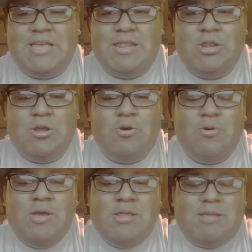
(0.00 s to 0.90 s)
and, you
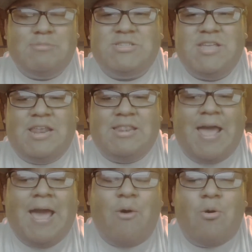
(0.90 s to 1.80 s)
know, them sitting
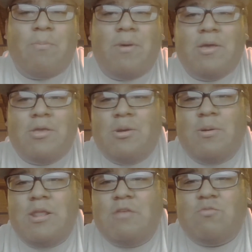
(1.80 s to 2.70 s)
down. But, you
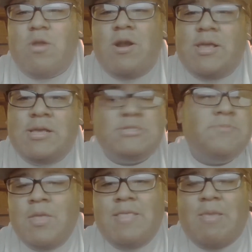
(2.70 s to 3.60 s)
know, it is what it is.
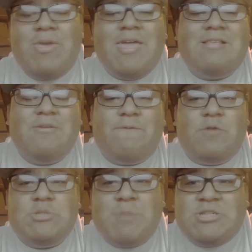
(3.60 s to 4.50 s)
Then we get into the
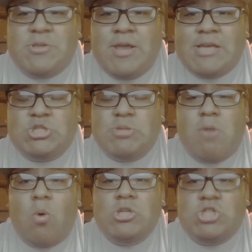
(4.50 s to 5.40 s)
first match of the night,
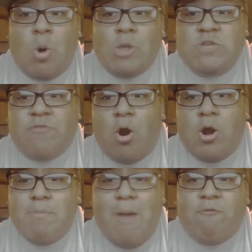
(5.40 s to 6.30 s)
Samoa Joe and Jeff
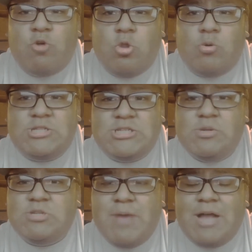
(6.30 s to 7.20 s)
Hardy, Battle for Glory
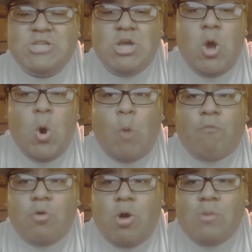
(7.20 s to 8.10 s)
Series match.
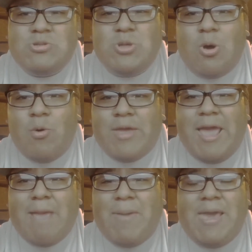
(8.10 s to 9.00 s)
Overall, it was an
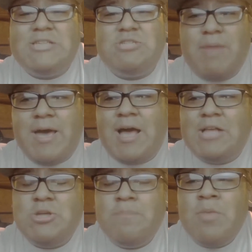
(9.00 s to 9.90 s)
okay-paced
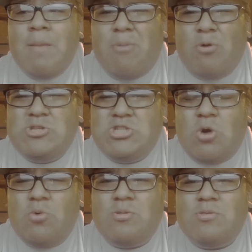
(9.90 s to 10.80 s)
match. Both
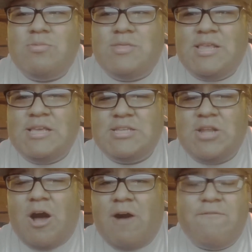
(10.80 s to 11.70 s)
showed decent
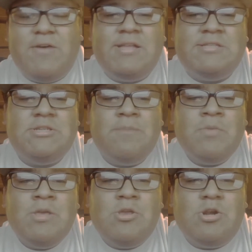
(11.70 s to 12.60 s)
offense,
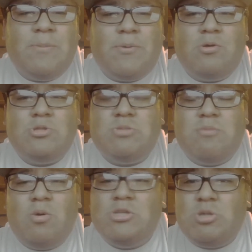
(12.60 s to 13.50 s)
your typical
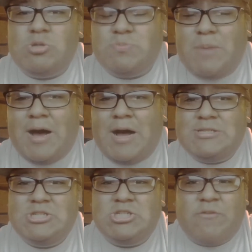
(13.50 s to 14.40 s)
Samoa Joe
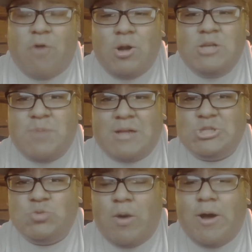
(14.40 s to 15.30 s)
spots and Jeff Hardy
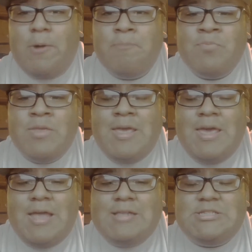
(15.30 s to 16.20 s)
spots as well.
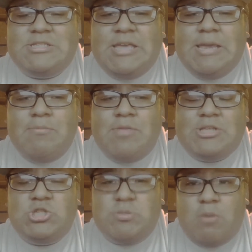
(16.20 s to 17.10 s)
It seemed
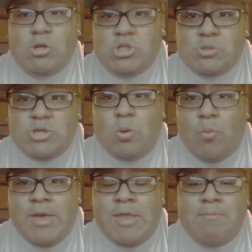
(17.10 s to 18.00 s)
that Samoa Joe was going to
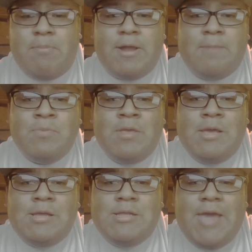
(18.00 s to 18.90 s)
win, but
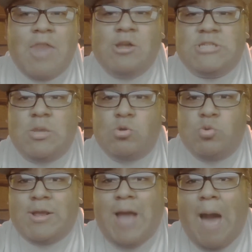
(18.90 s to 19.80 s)
Anderson, who was
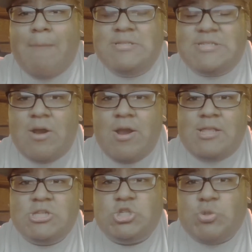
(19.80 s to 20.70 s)
doing commentary,
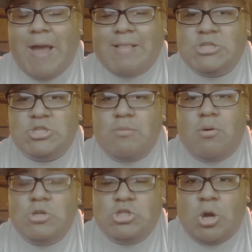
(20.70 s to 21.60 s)
distracted
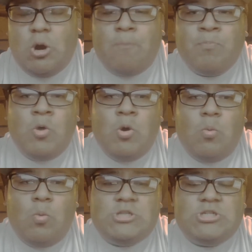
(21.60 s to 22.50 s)
Samoa Joe,
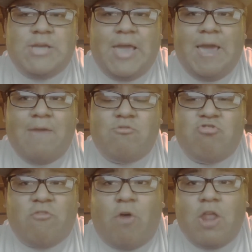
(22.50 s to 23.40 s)
which gave
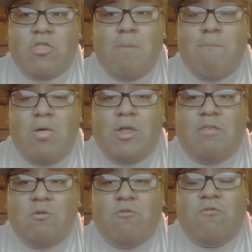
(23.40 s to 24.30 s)
Jeff Hardy the ability
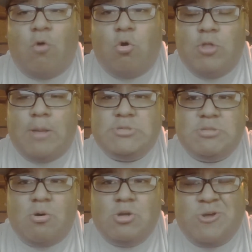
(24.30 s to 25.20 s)
to fold up
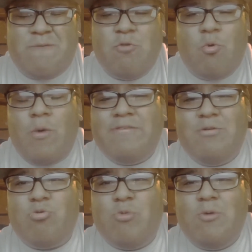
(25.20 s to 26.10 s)
Samoa Joe for the
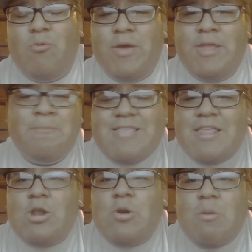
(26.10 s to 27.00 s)
1-2-3 win. I
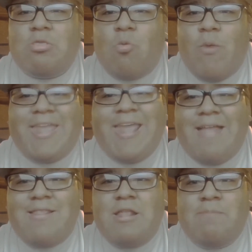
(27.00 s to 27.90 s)
didn't agree with the way it
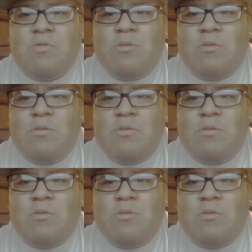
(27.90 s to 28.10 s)
ended,